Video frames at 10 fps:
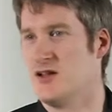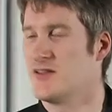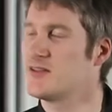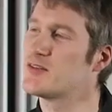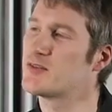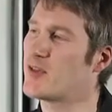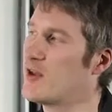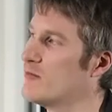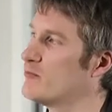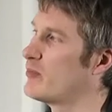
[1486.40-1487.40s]
This, is,
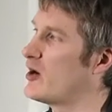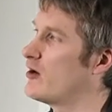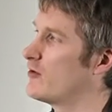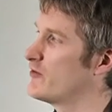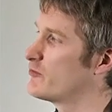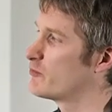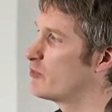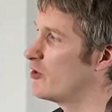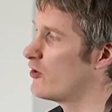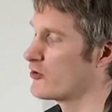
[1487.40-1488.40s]
um, part, this was
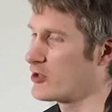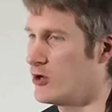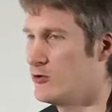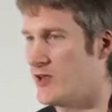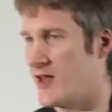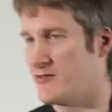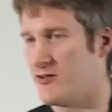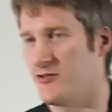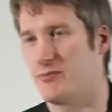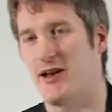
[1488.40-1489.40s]
put on a gold
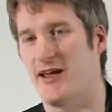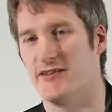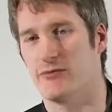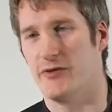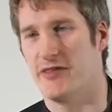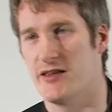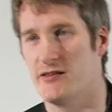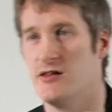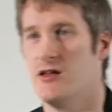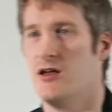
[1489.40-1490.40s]
anodized plate
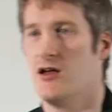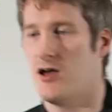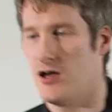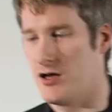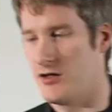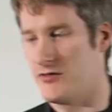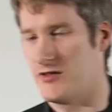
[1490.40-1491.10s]
within uh,